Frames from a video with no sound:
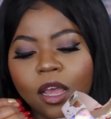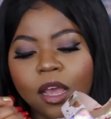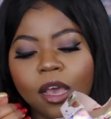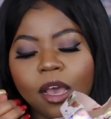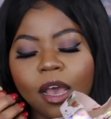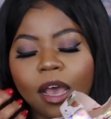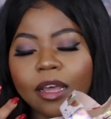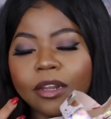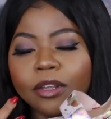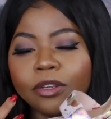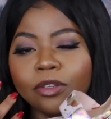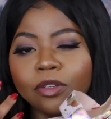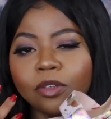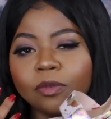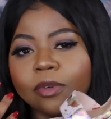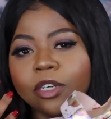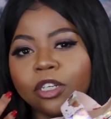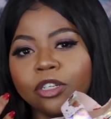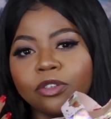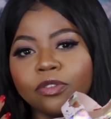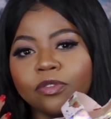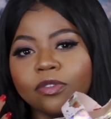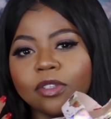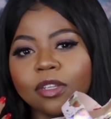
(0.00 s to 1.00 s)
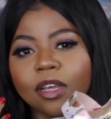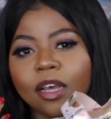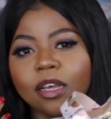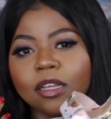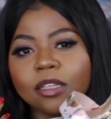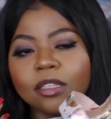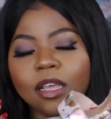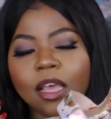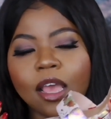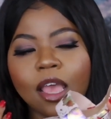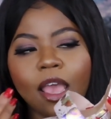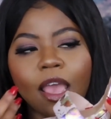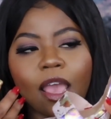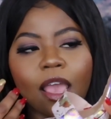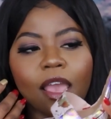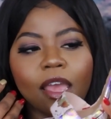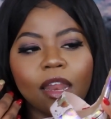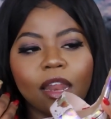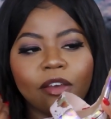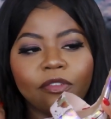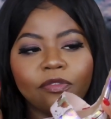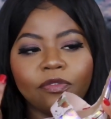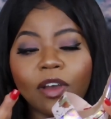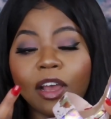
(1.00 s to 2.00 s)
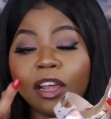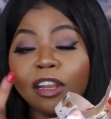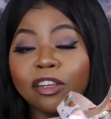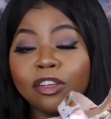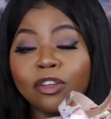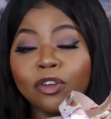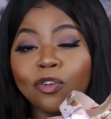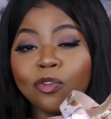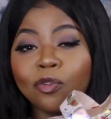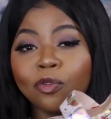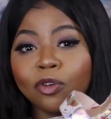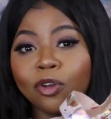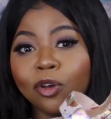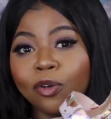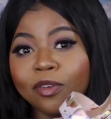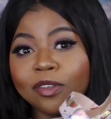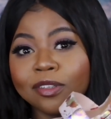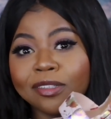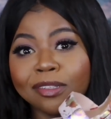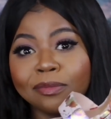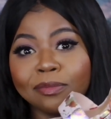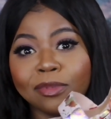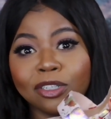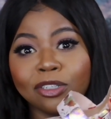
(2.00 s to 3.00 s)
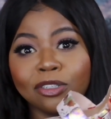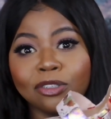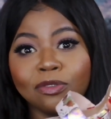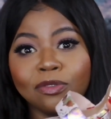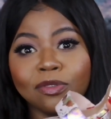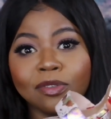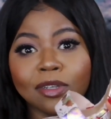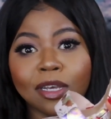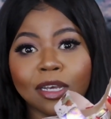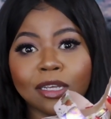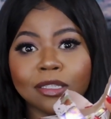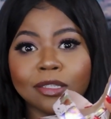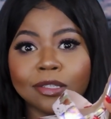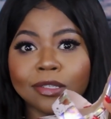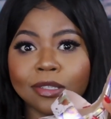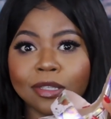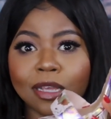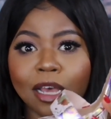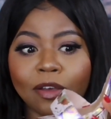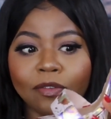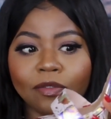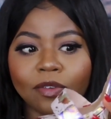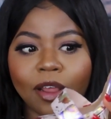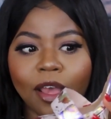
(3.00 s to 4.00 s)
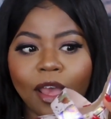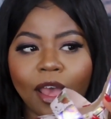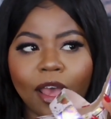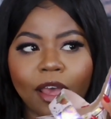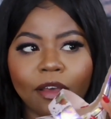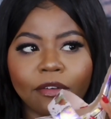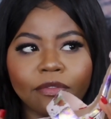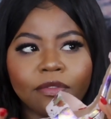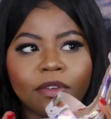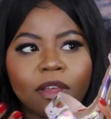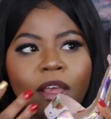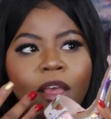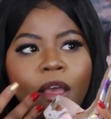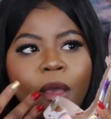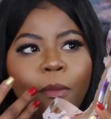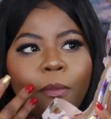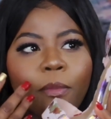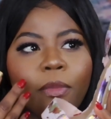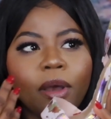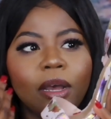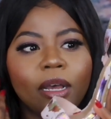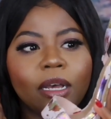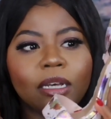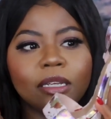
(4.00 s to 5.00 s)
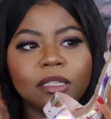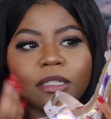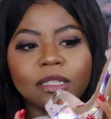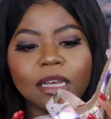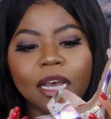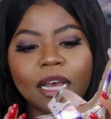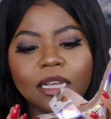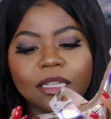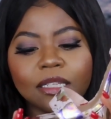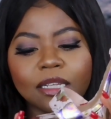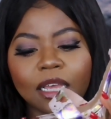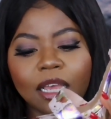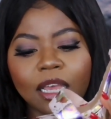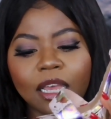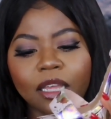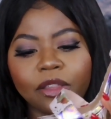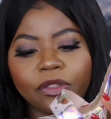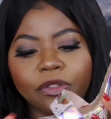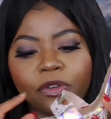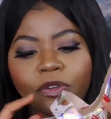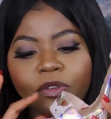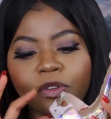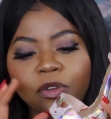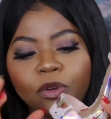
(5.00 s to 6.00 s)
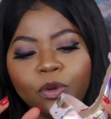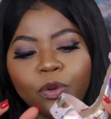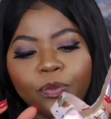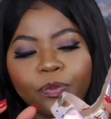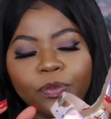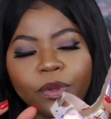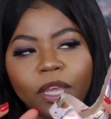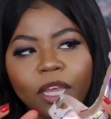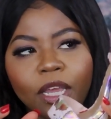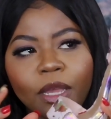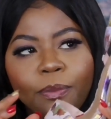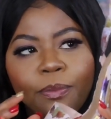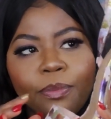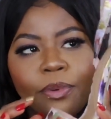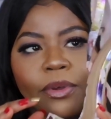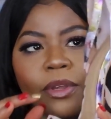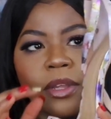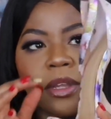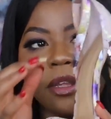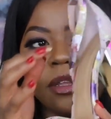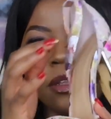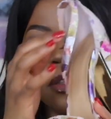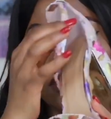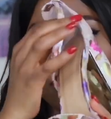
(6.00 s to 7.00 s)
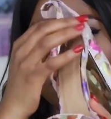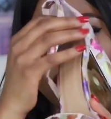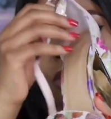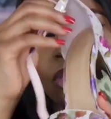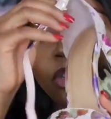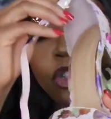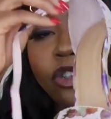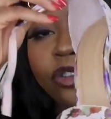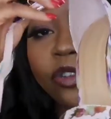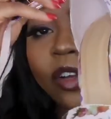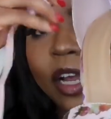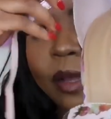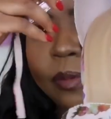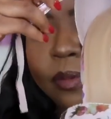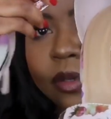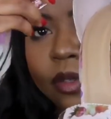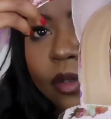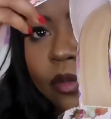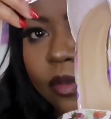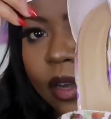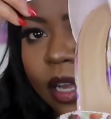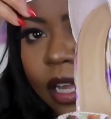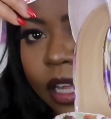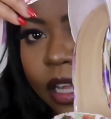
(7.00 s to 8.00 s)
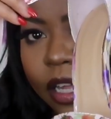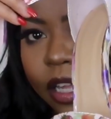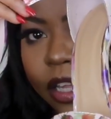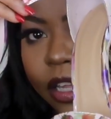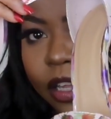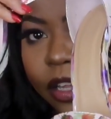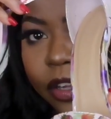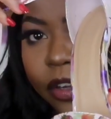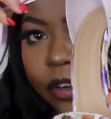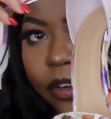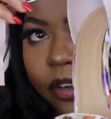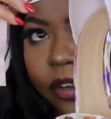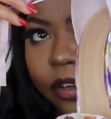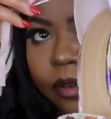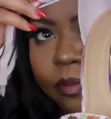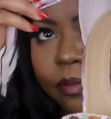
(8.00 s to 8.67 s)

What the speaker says: I didn't know my shoe size. And I finally noticed that my shoe size is a 7.5. But a size 8, they're a little big, but the stripes right here